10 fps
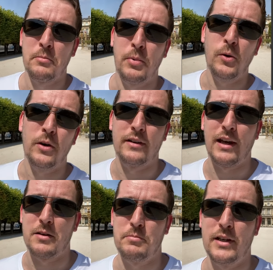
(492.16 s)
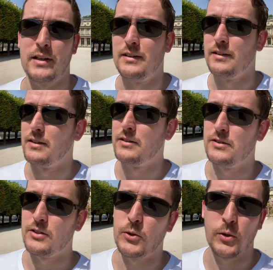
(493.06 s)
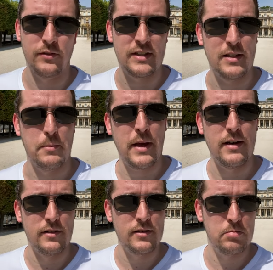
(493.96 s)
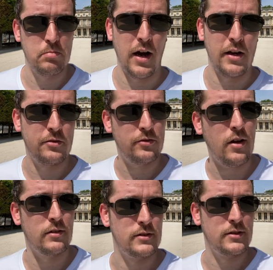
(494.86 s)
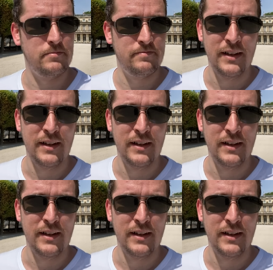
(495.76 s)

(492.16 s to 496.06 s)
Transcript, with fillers: Poland had been secured of its independence by France.